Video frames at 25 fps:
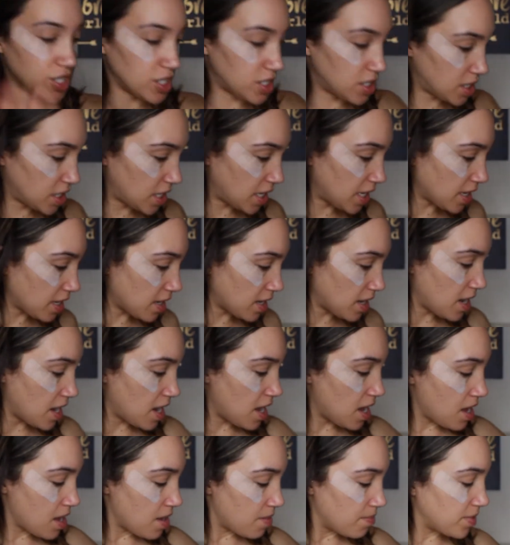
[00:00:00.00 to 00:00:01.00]
just here.
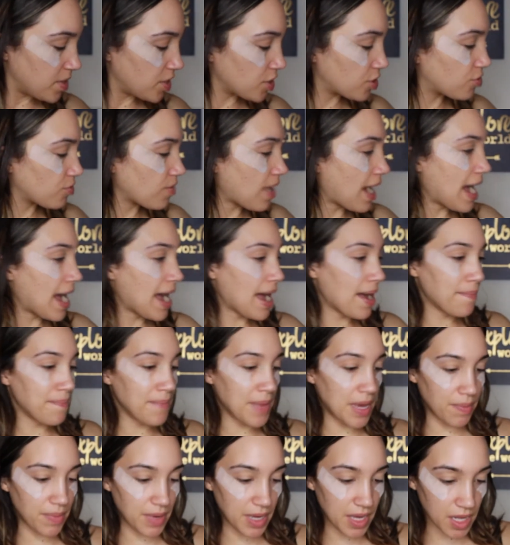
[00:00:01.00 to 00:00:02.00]
I'm going to grab
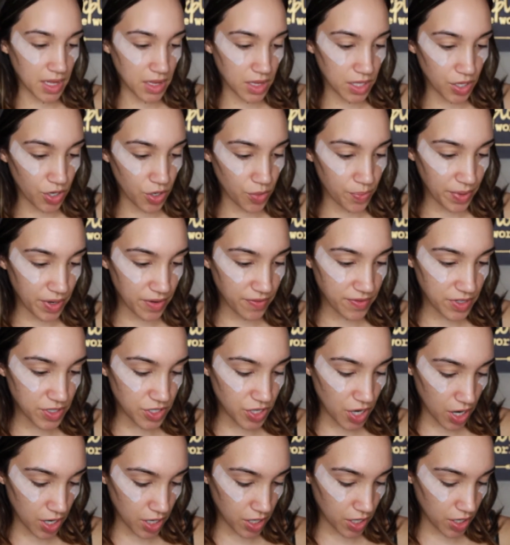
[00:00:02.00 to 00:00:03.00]
maybe a little bit of a
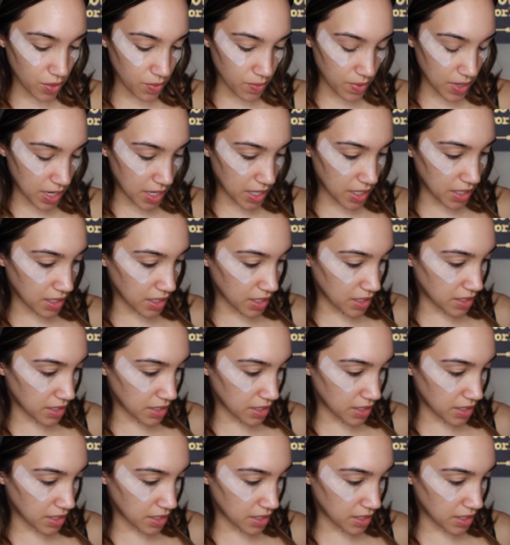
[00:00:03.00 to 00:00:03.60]
darker one.